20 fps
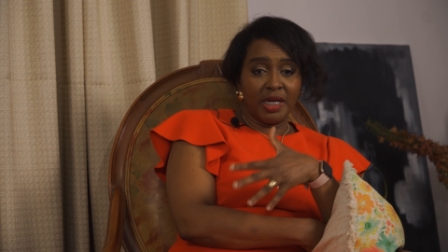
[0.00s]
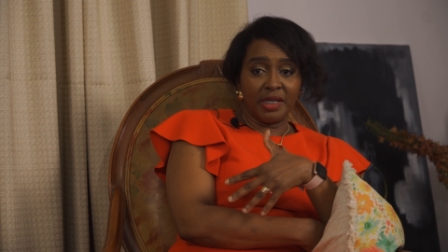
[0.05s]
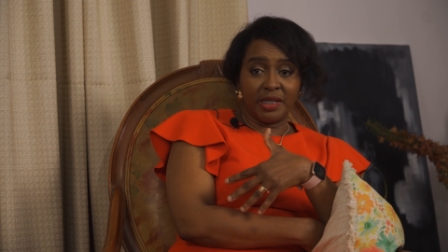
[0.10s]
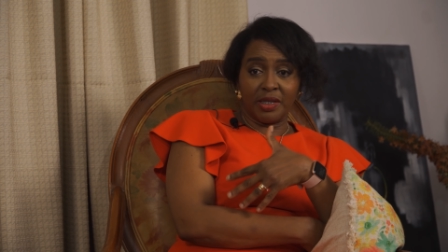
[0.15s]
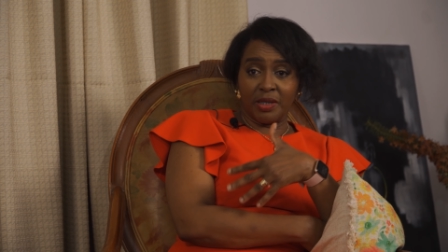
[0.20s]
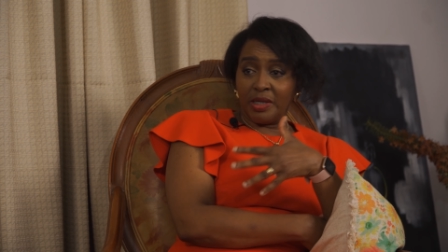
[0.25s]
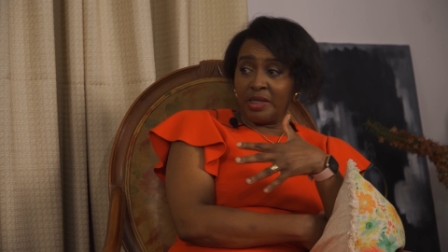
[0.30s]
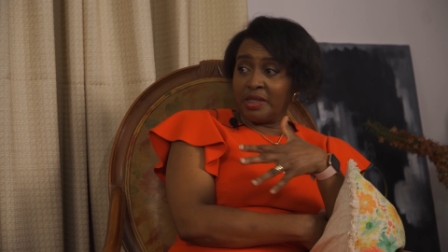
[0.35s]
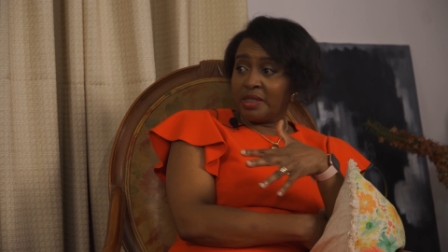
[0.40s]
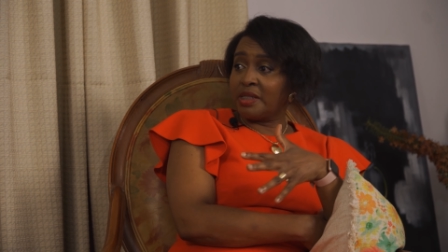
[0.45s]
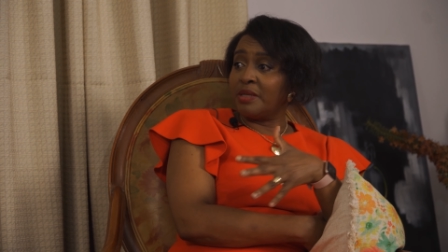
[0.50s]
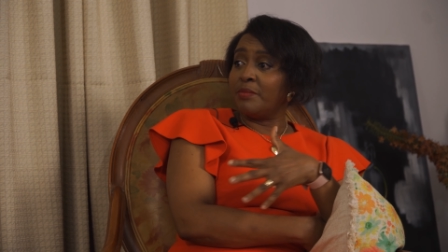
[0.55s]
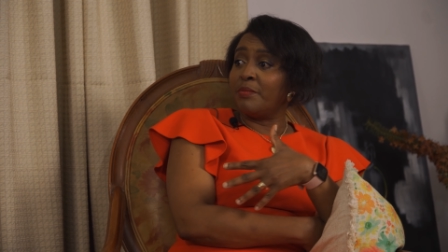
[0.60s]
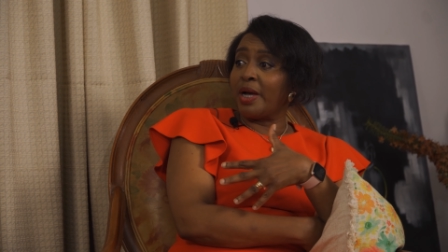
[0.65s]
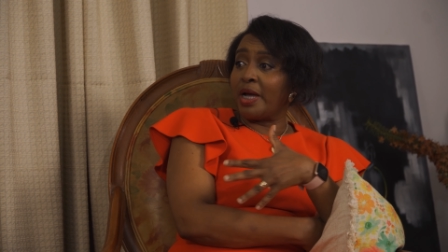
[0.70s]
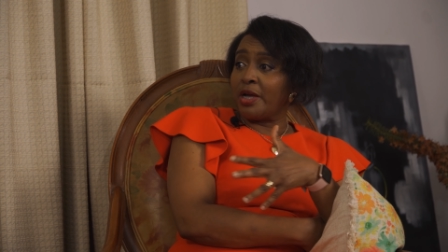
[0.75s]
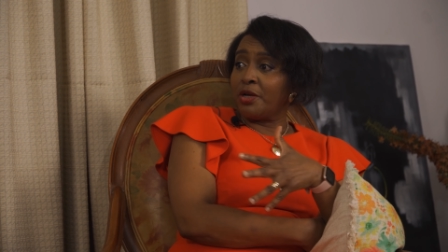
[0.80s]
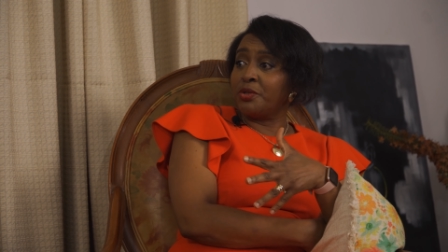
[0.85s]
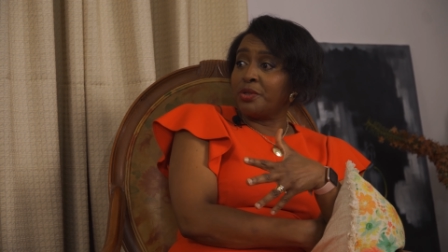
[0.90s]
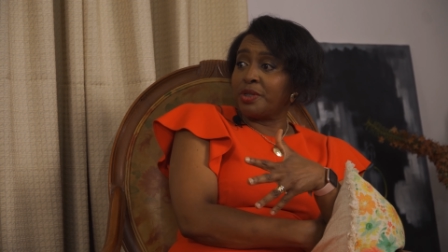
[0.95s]
It's in
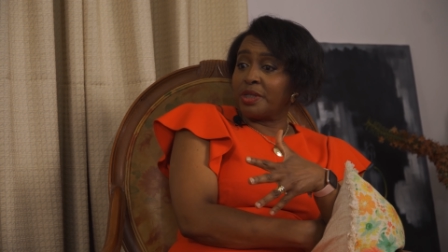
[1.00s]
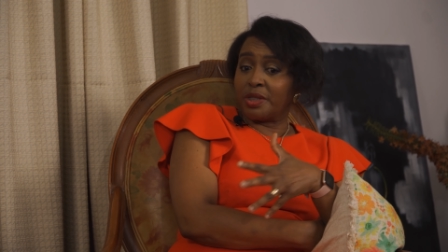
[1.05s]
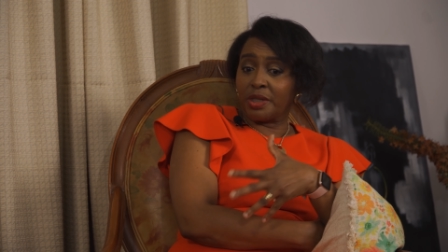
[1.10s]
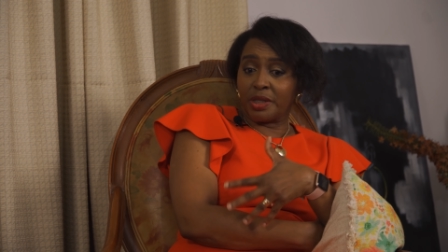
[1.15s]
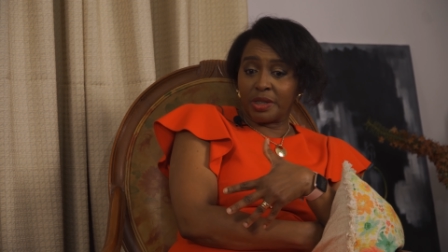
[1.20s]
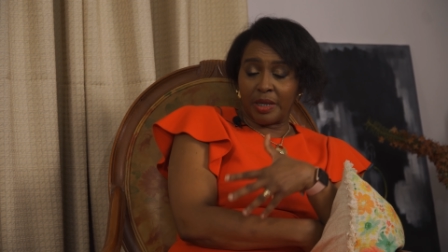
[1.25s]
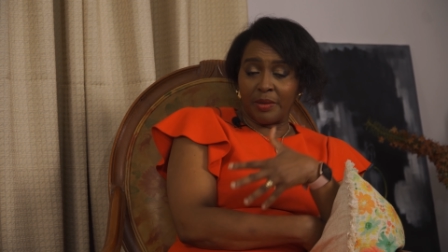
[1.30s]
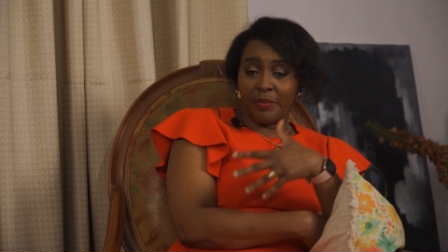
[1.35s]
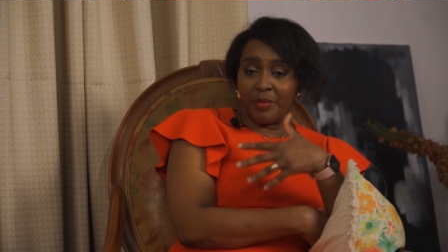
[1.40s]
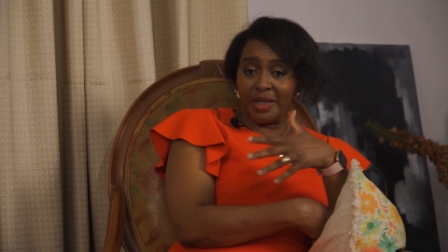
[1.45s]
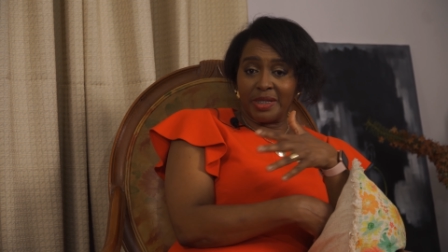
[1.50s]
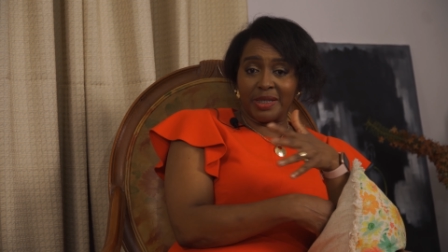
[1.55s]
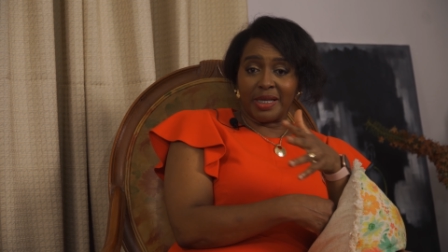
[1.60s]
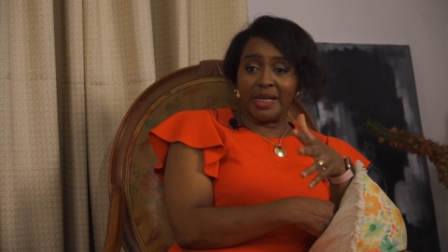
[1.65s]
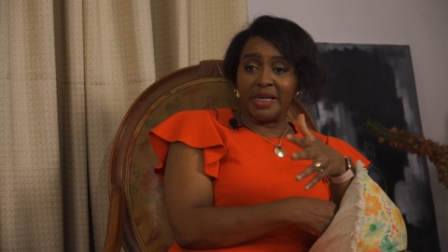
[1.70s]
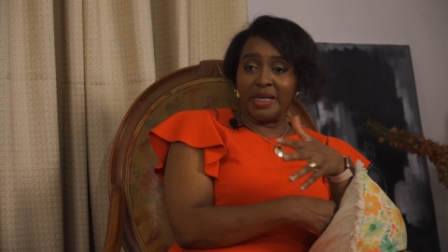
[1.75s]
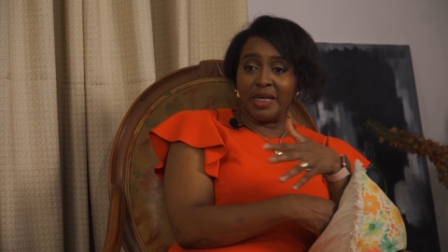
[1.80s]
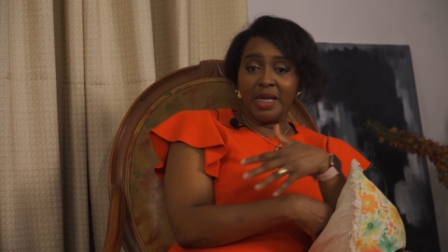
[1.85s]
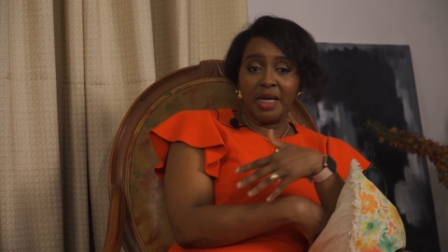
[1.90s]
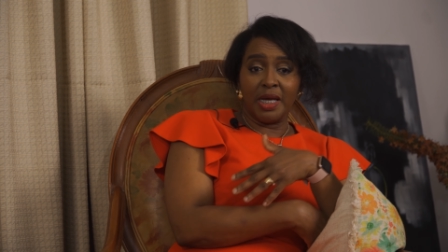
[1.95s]
symbiosis, uh,
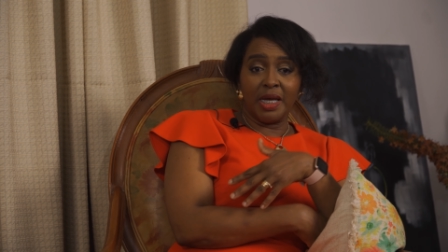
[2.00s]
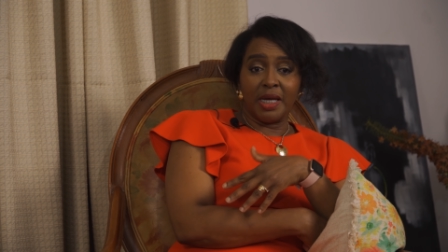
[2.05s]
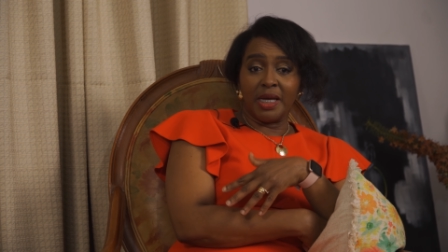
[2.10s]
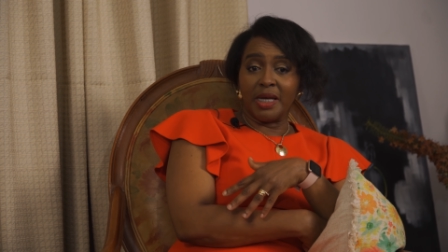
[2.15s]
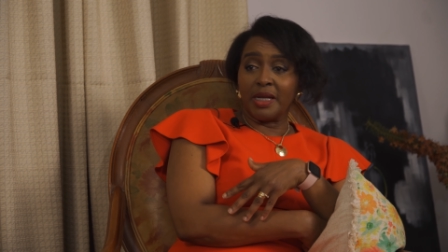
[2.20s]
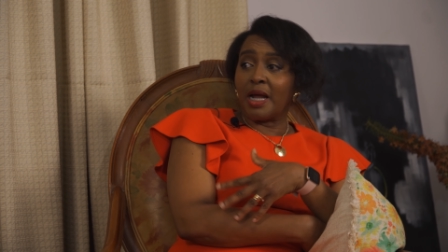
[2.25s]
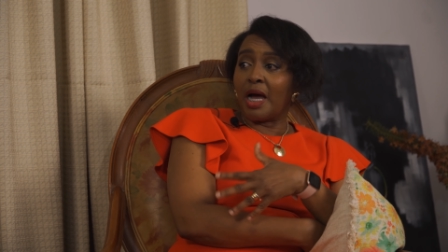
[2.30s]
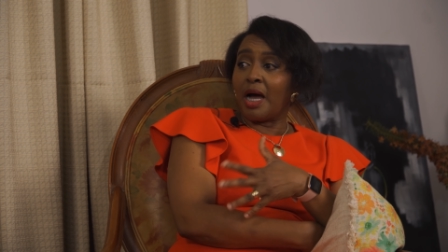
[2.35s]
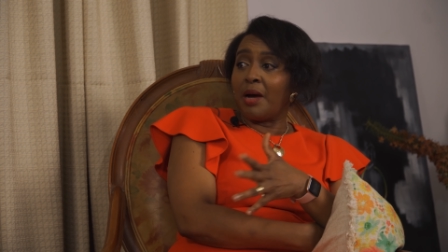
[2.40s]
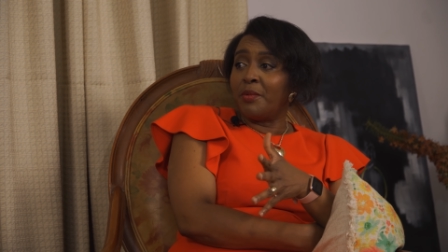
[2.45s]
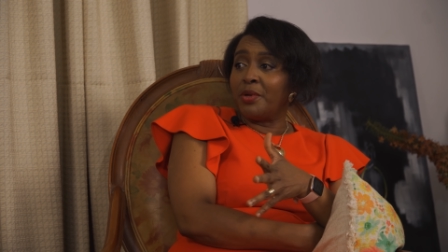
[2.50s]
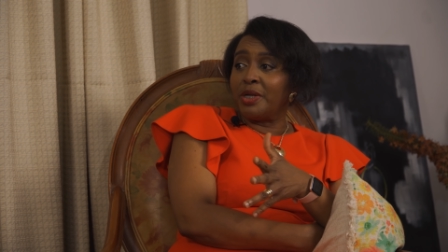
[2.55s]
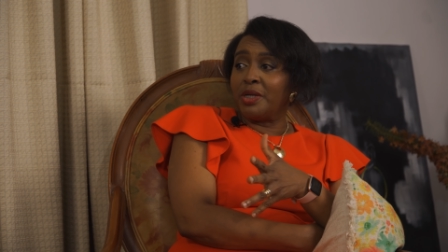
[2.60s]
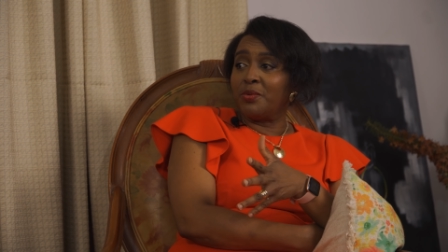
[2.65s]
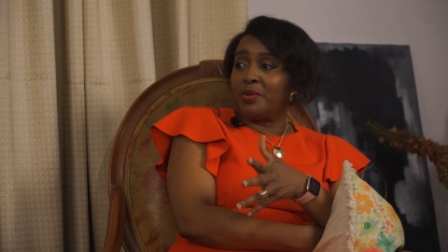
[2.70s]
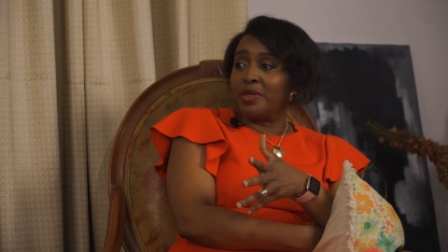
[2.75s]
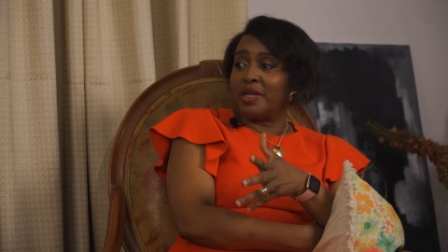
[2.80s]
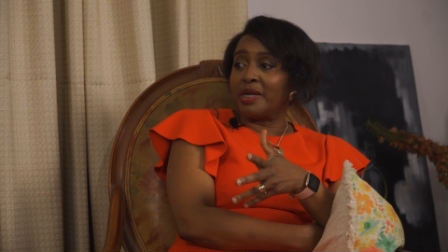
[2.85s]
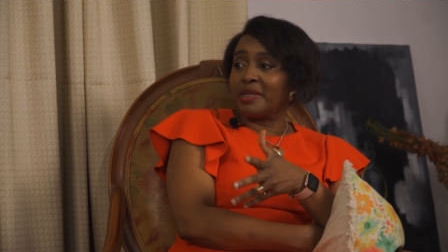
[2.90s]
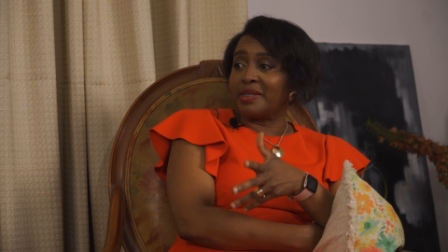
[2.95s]
basically in
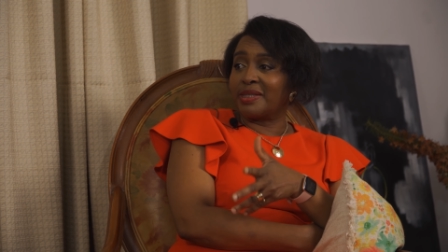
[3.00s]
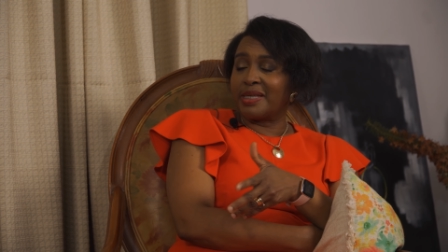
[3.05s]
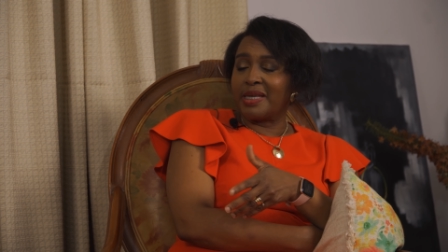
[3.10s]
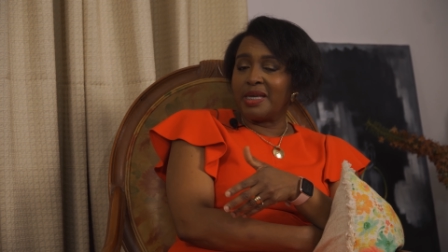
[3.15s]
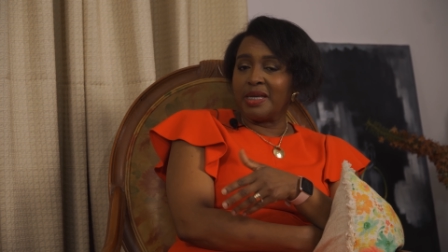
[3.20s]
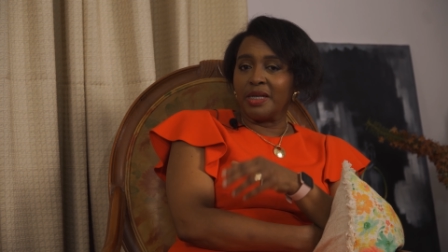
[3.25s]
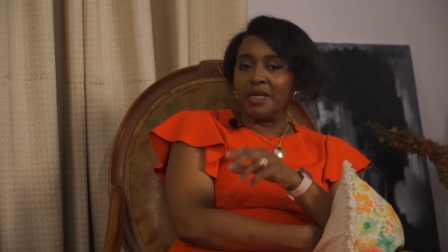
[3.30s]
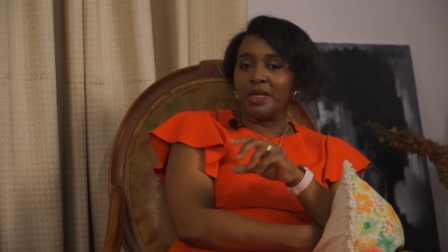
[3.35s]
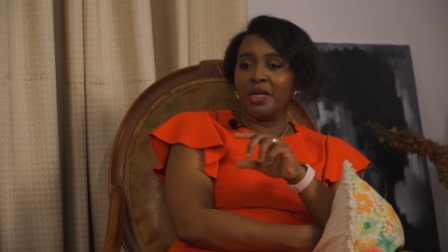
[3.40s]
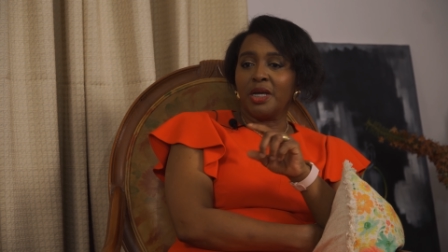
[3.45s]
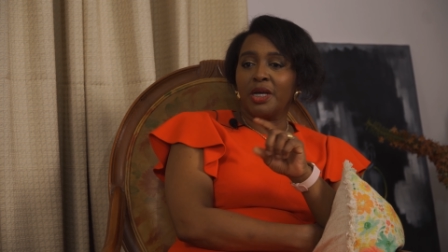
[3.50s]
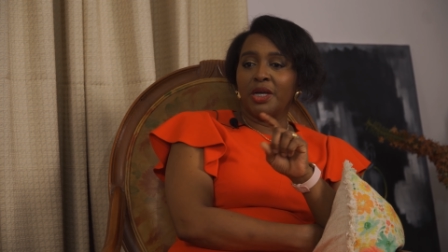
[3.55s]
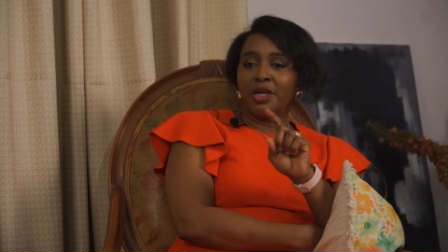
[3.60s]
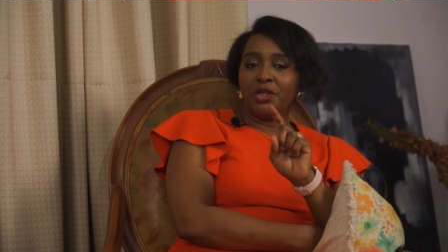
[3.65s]
harmony with our skin.